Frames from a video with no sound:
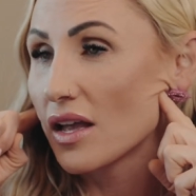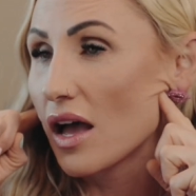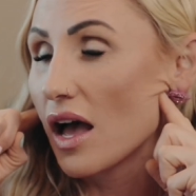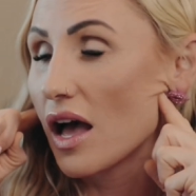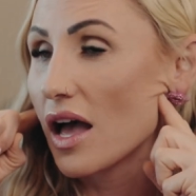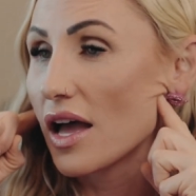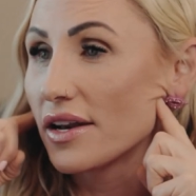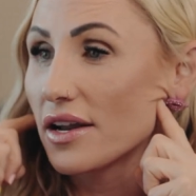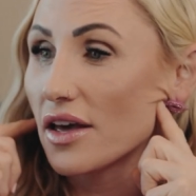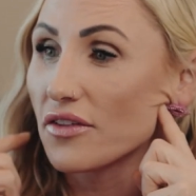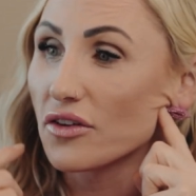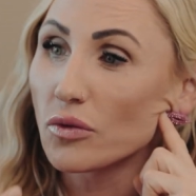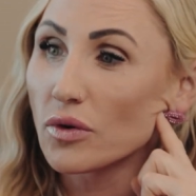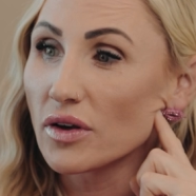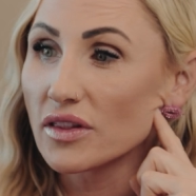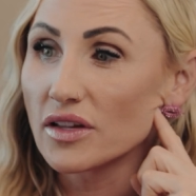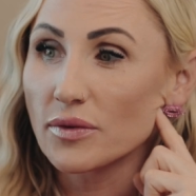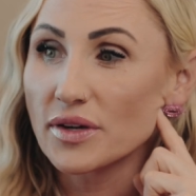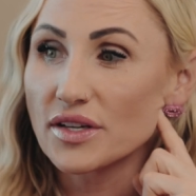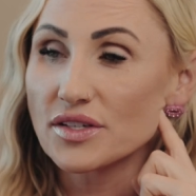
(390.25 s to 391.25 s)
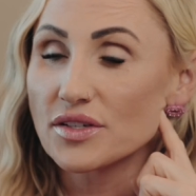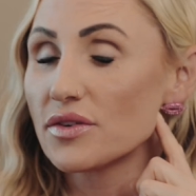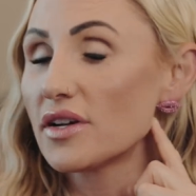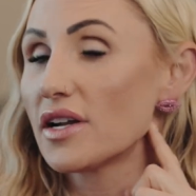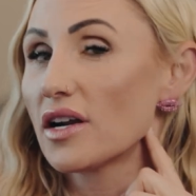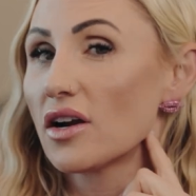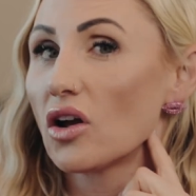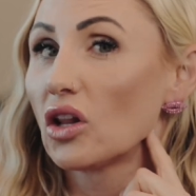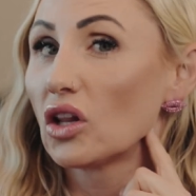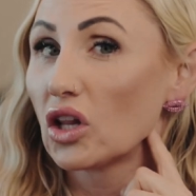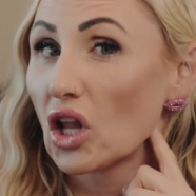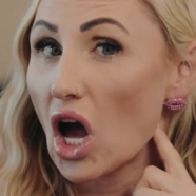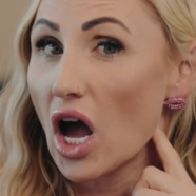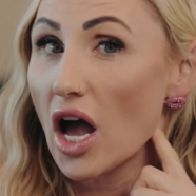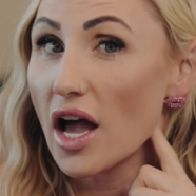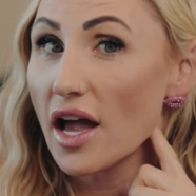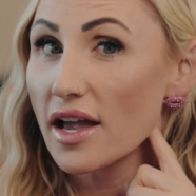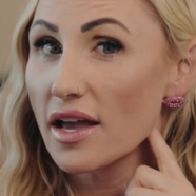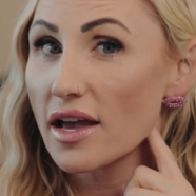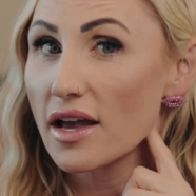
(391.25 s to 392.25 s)
Another one that we do here a
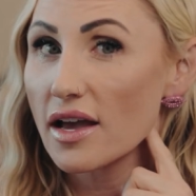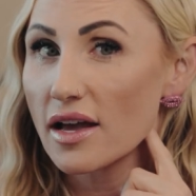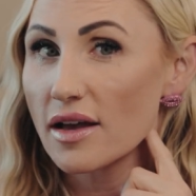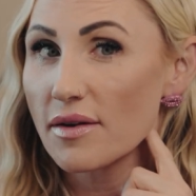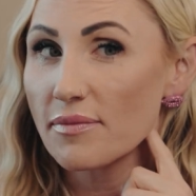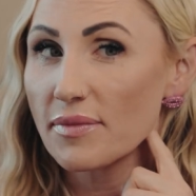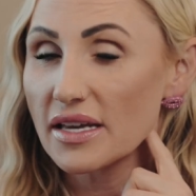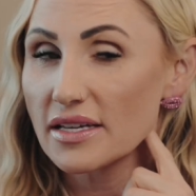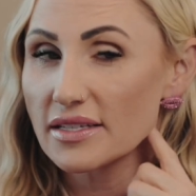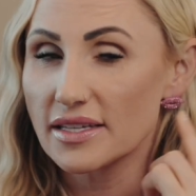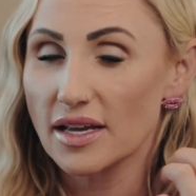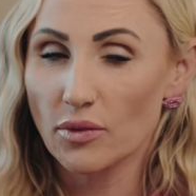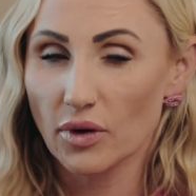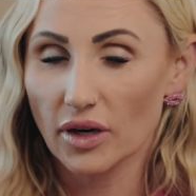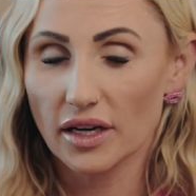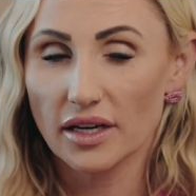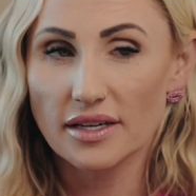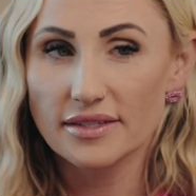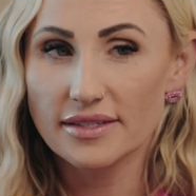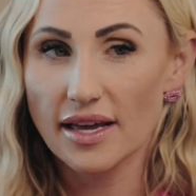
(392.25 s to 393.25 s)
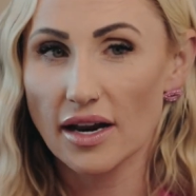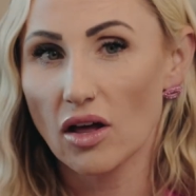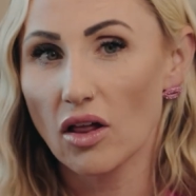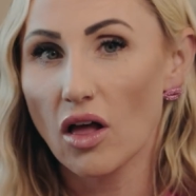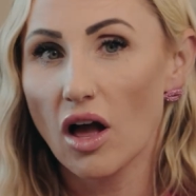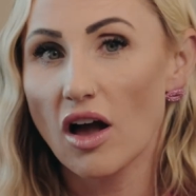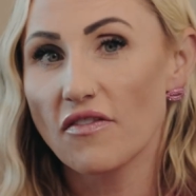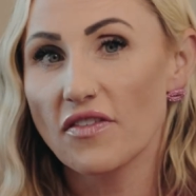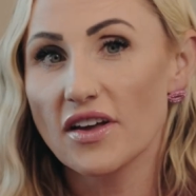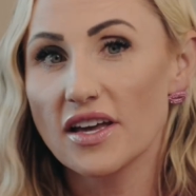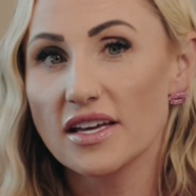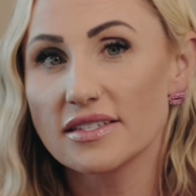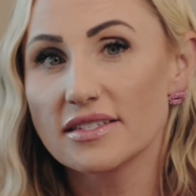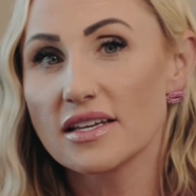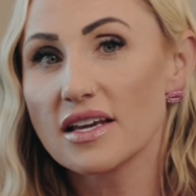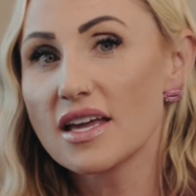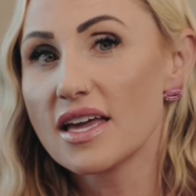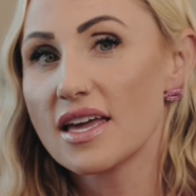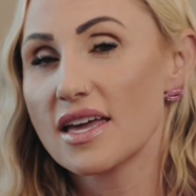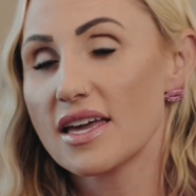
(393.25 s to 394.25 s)
lot, because I work in a dental office,
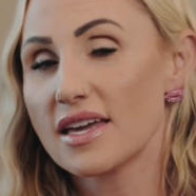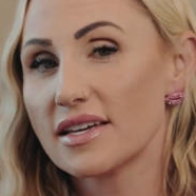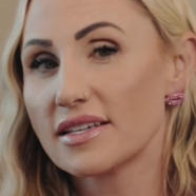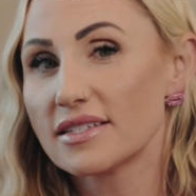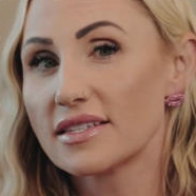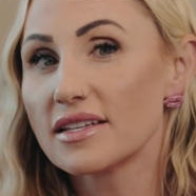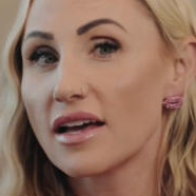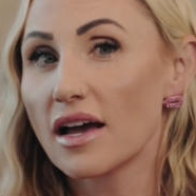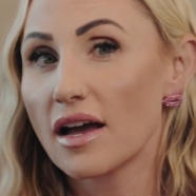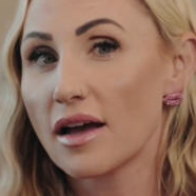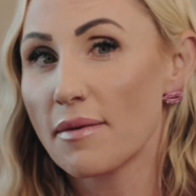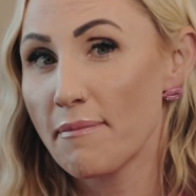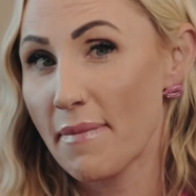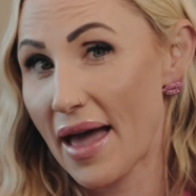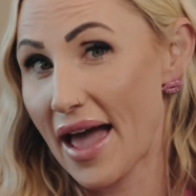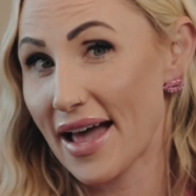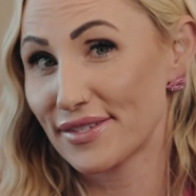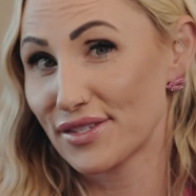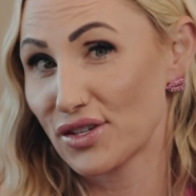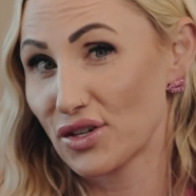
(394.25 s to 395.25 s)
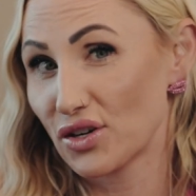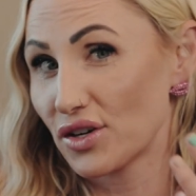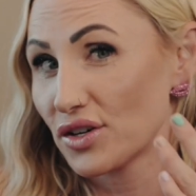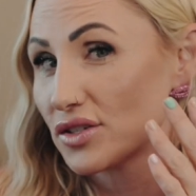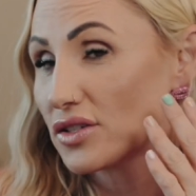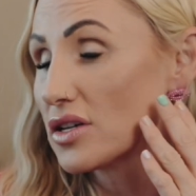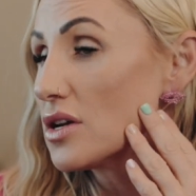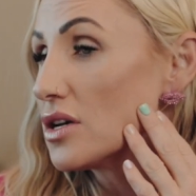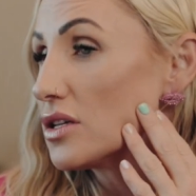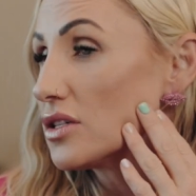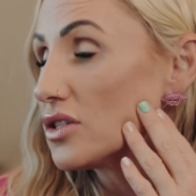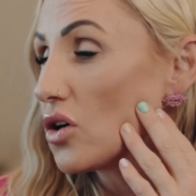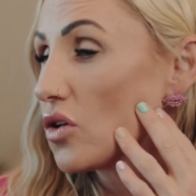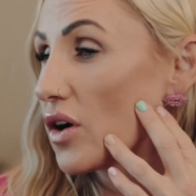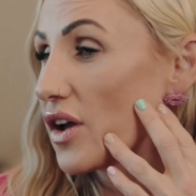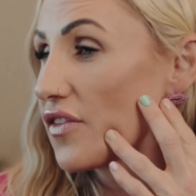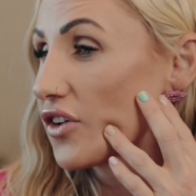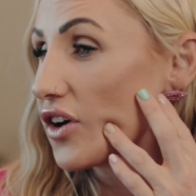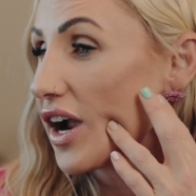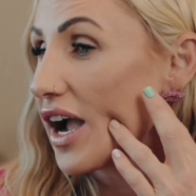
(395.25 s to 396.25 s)
is masseters. So
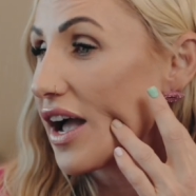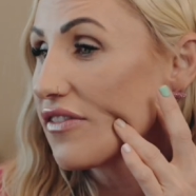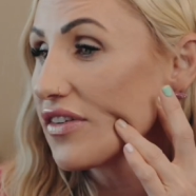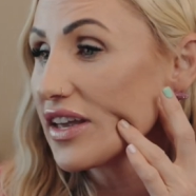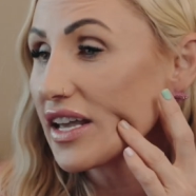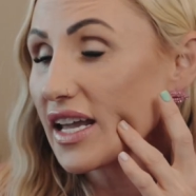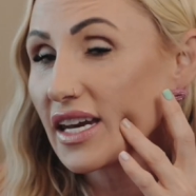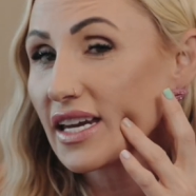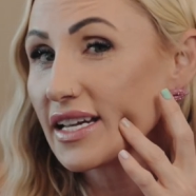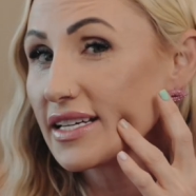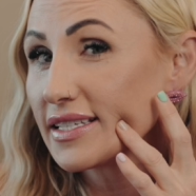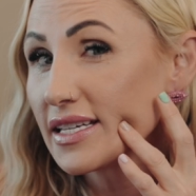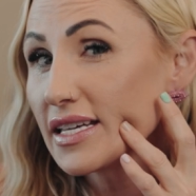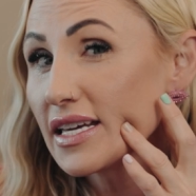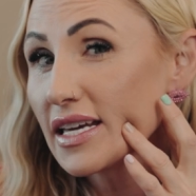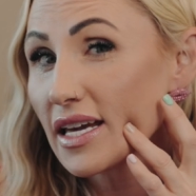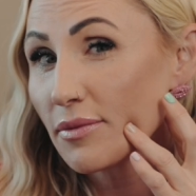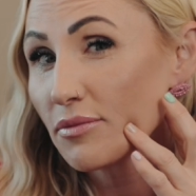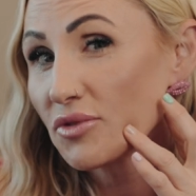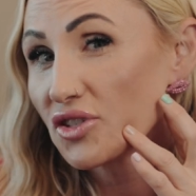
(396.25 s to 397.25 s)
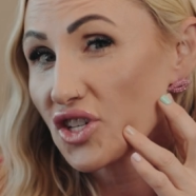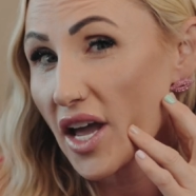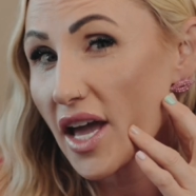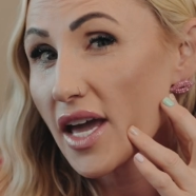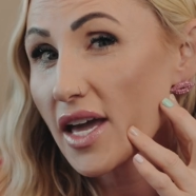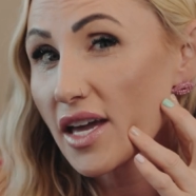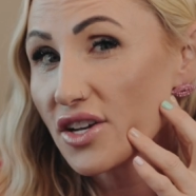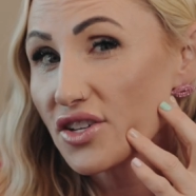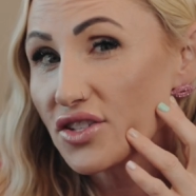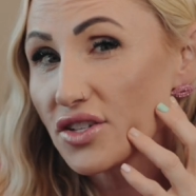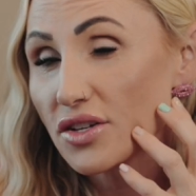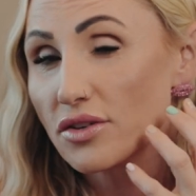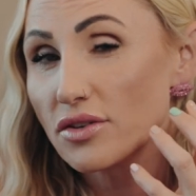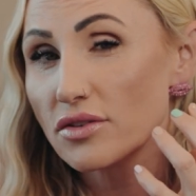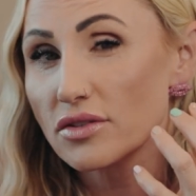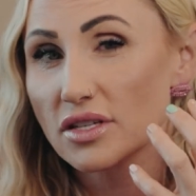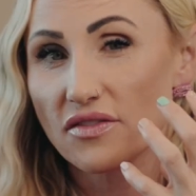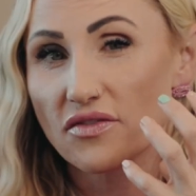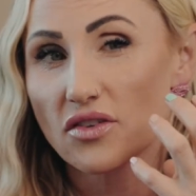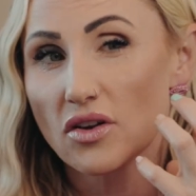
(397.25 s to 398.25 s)
if you're having any TMJ
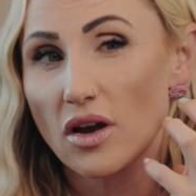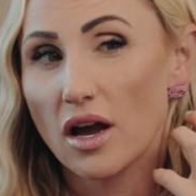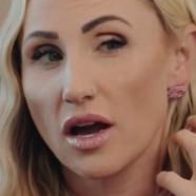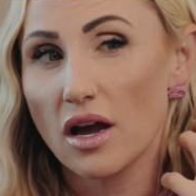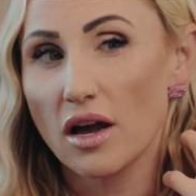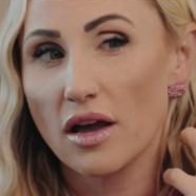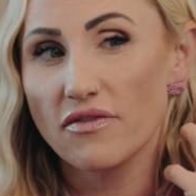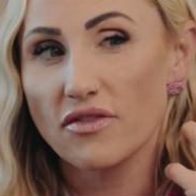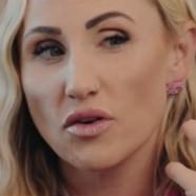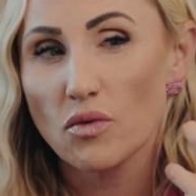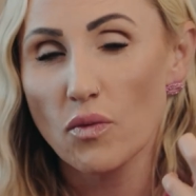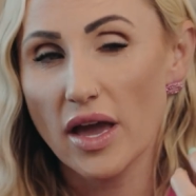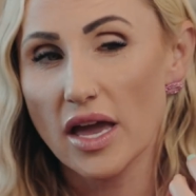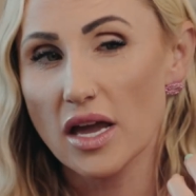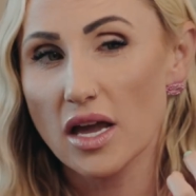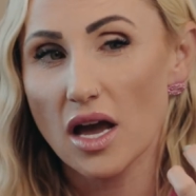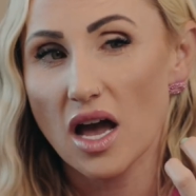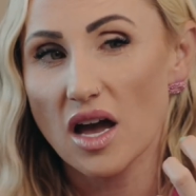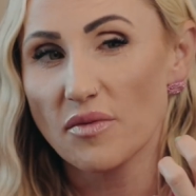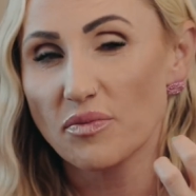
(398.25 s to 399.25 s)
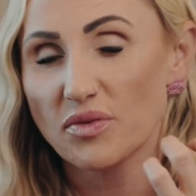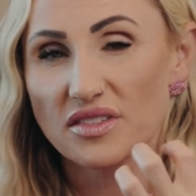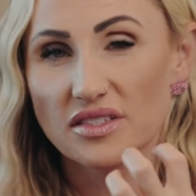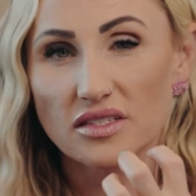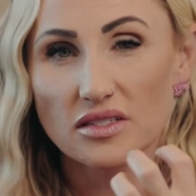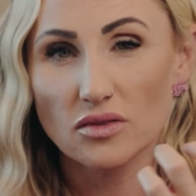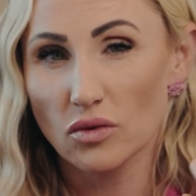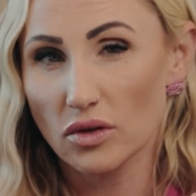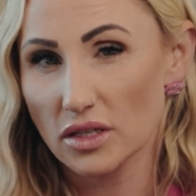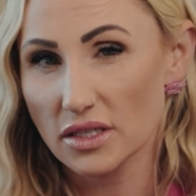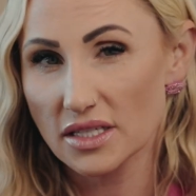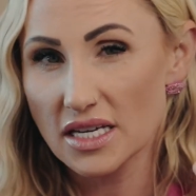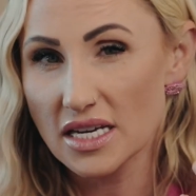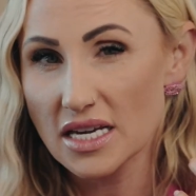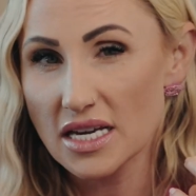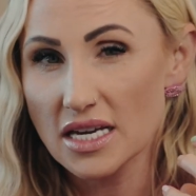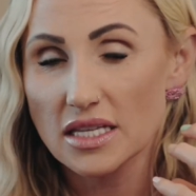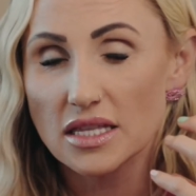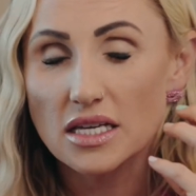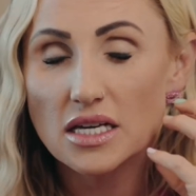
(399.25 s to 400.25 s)
issues, if you wake up with sore
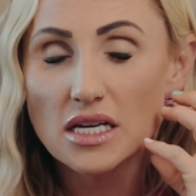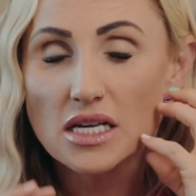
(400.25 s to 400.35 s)
teeth,